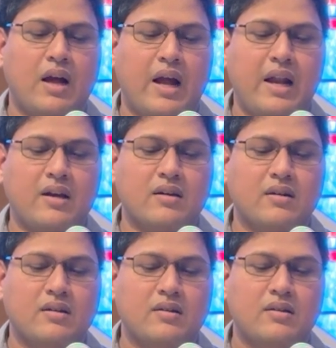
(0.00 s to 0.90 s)

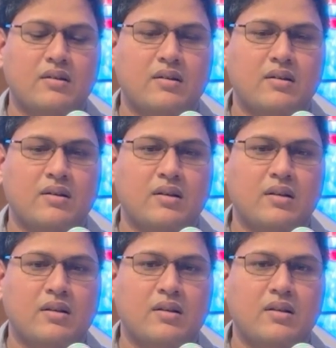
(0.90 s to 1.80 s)
And
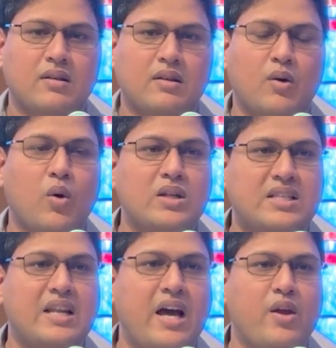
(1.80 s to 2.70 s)
the whole
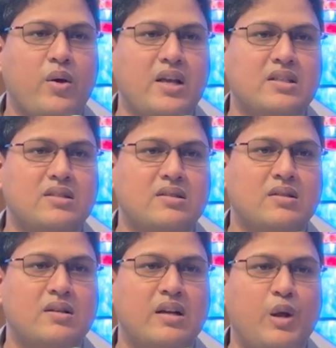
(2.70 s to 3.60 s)
scenario
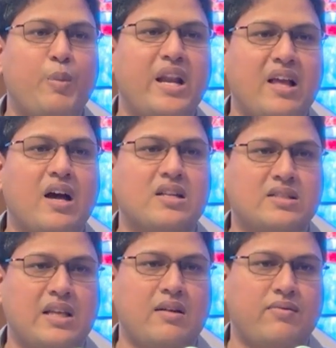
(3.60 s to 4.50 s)
is depending on
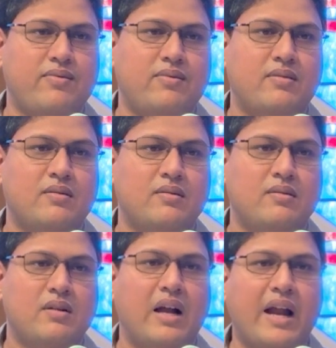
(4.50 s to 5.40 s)
self.
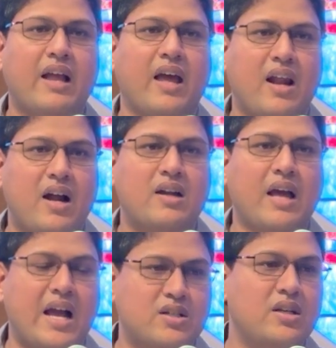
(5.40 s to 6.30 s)
I cannot
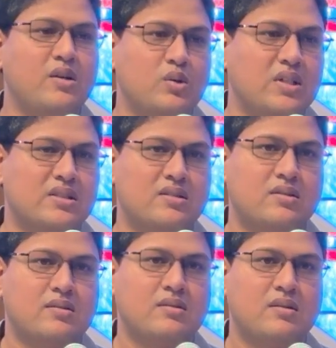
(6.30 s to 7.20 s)
actually do
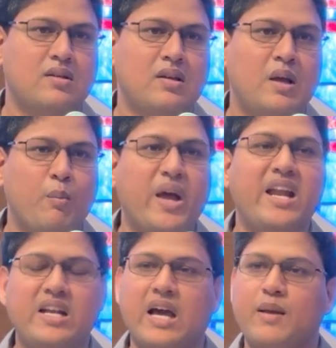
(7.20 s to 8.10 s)
this.
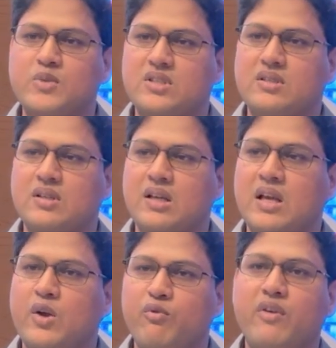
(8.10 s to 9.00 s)
Many times
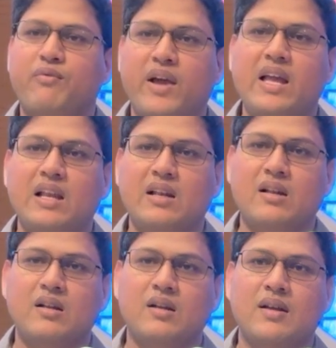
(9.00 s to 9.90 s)
we fail
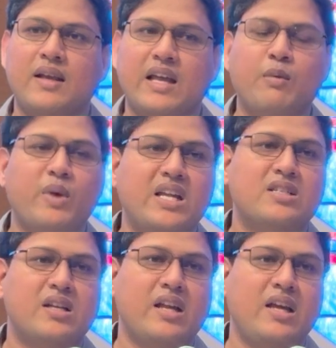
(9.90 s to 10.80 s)
in
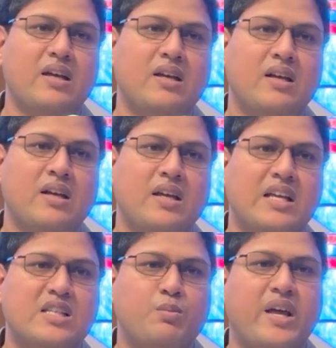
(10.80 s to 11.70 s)
ministry
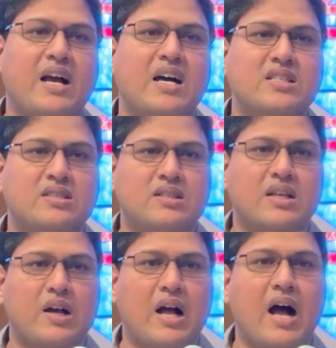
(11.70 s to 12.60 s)
is because
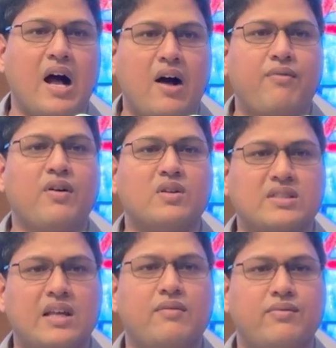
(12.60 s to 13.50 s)
of
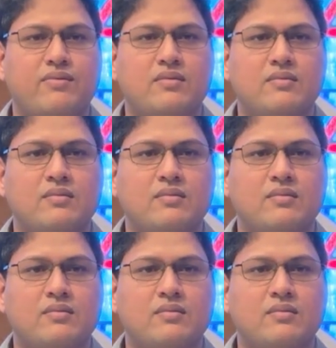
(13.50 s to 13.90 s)
ourself.